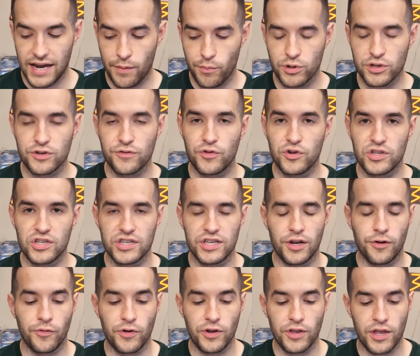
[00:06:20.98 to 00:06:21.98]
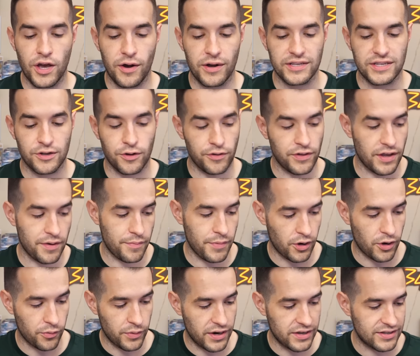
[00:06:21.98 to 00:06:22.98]
Time Wizard versus Gear Freed though, I still think
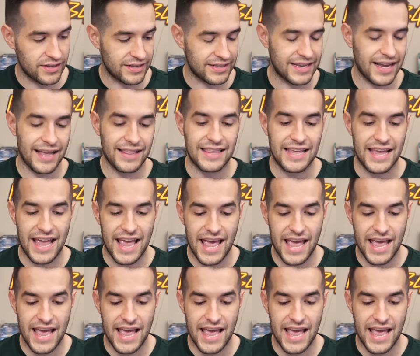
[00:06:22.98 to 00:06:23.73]
Metal Raiders has got the